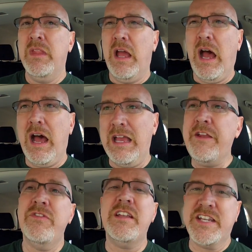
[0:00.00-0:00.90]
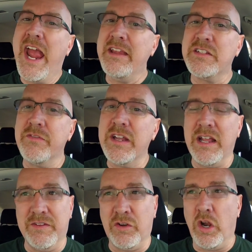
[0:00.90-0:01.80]
Uh, even the taste of it
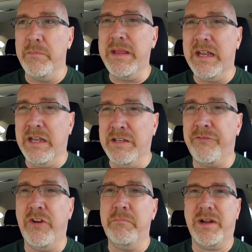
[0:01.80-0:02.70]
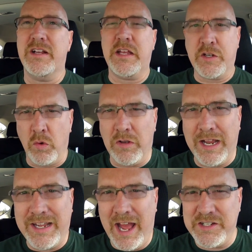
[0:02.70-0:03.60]
is going to be an indifferent because I don't
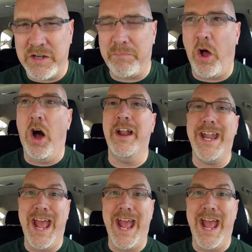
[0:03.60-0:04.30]
like ketchup on